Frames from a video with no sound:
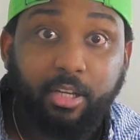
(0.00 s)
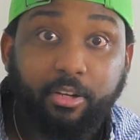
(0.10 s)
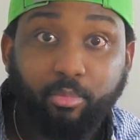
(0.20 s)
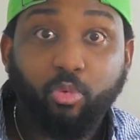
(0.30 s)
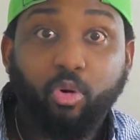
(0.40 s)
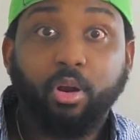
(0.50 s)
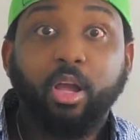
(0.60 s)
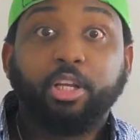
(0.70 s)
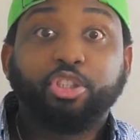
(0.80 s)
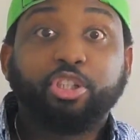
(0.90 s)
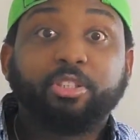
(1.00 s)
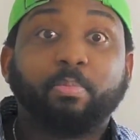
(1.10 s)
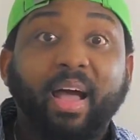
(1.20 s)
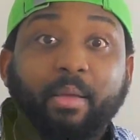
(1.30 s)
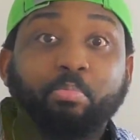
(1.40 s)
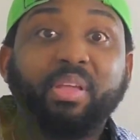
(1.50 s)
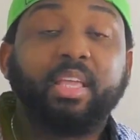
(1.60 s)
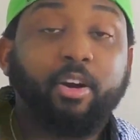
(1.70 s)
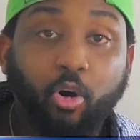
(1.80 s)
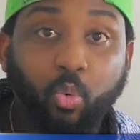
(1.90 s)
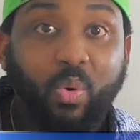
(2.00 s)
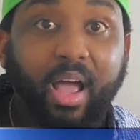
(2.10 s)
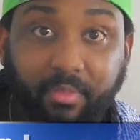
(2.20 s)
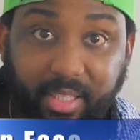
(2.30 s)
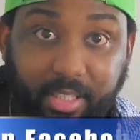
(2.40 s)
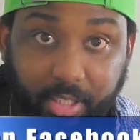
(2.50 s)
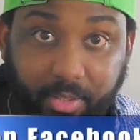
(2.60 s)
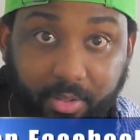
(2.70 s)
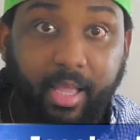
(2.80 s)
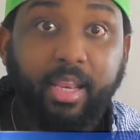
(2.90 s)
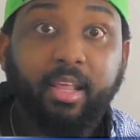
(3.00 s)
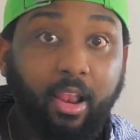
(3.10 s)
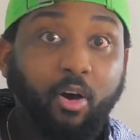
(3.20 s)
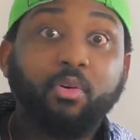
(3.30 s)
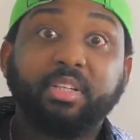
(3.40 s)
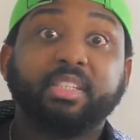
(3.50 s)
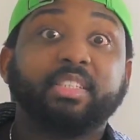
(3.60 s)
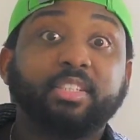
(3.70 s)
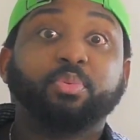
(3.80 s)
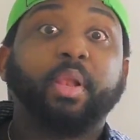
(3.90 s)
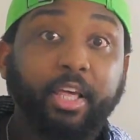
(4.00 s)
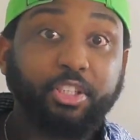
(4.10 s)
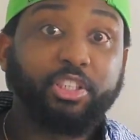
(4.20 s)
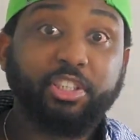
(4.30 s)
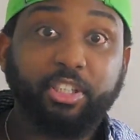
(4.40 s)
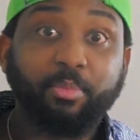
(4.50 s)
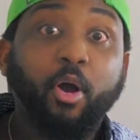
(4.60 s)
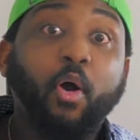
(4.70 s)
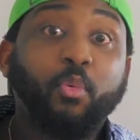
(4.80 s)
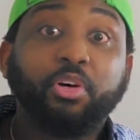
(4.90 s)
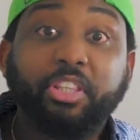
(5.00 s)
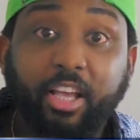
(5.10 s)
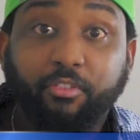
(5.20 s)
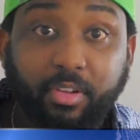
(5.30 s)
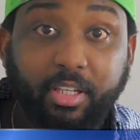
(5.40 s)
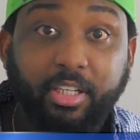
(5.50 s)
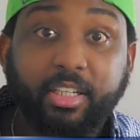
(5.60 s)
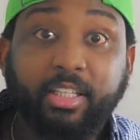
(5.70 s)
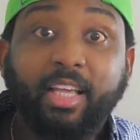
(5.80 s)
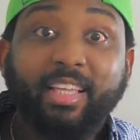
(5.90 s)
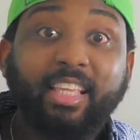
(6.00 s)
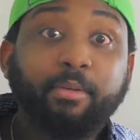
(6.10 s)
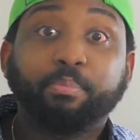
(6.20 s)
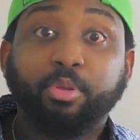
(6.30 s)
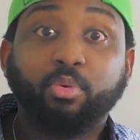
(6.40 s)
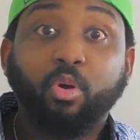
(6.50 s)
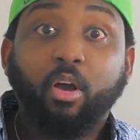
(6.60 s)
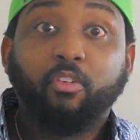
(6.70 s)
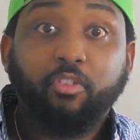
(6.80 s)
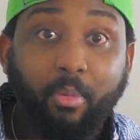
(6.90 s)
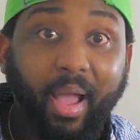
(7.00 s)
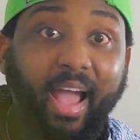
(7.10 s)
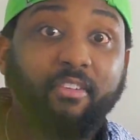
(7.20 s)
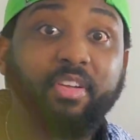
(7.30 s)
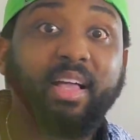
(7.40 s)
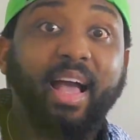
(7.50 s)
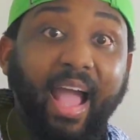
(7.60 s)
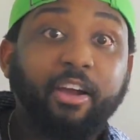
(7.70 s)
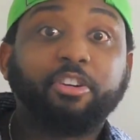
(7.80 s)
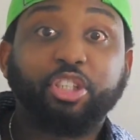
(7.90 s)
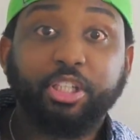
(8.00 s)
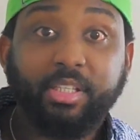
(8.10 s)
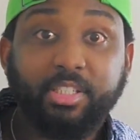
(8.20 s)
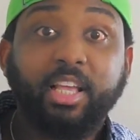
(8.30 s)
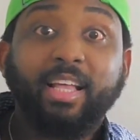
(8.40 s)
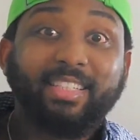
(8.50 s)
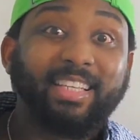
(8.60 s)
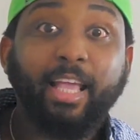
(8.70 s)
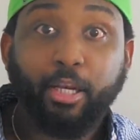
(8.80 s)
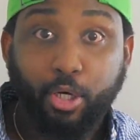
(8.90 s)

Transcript: other more just by being around each other. And a long distance relationship will definitely keep you from having a higher chance to get